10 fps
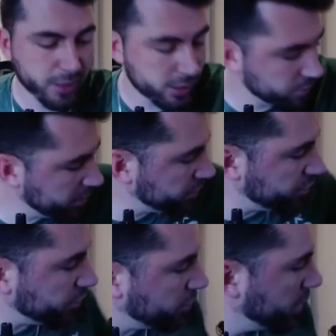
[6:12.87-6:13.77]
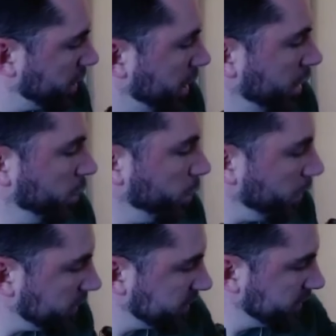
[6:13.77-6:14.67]
because we do
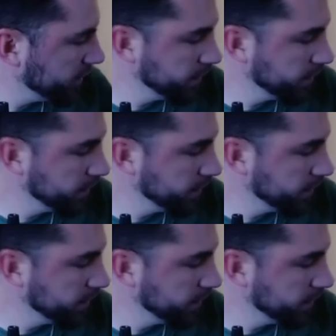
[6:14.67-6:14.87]
want